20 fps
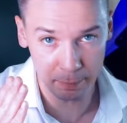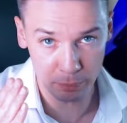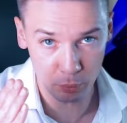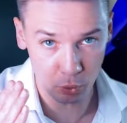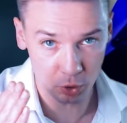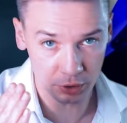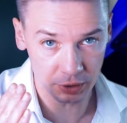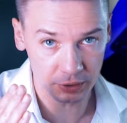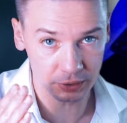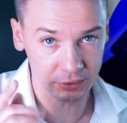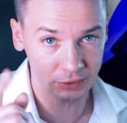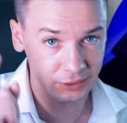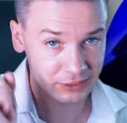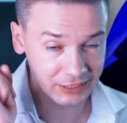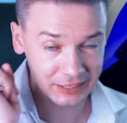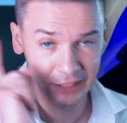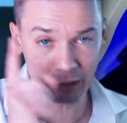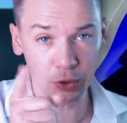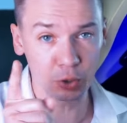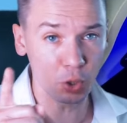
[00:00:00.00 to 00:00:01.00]
important,
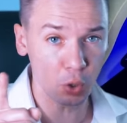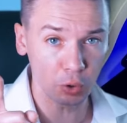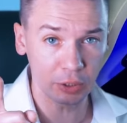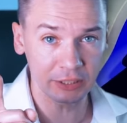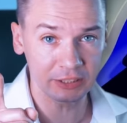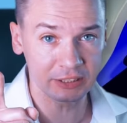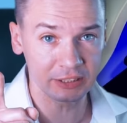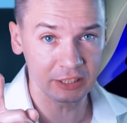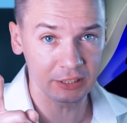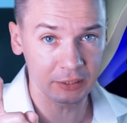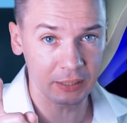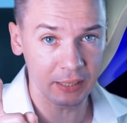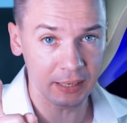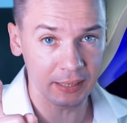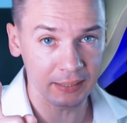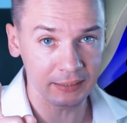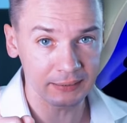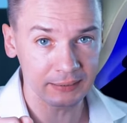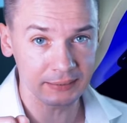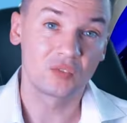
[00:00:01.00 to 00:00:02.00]
did you notice it
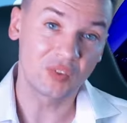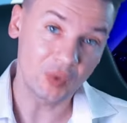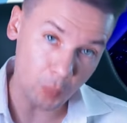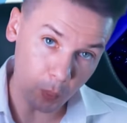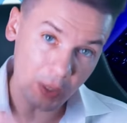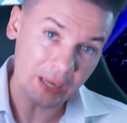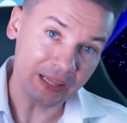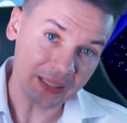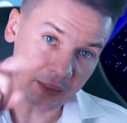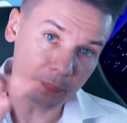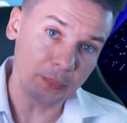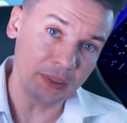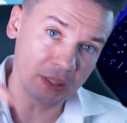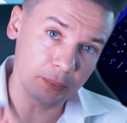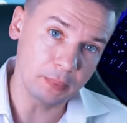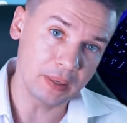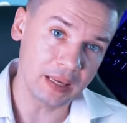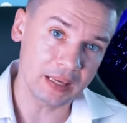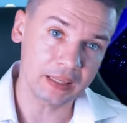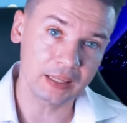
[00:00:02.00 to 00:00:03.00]
guys? Rewind a bit
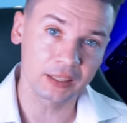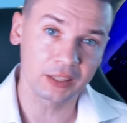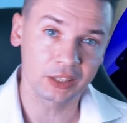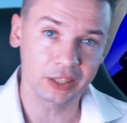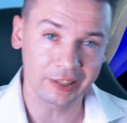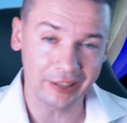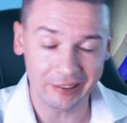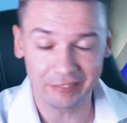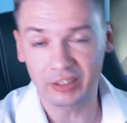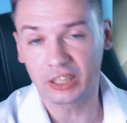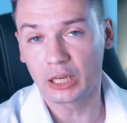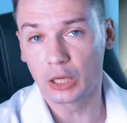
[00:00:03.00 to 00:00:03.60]
back and have a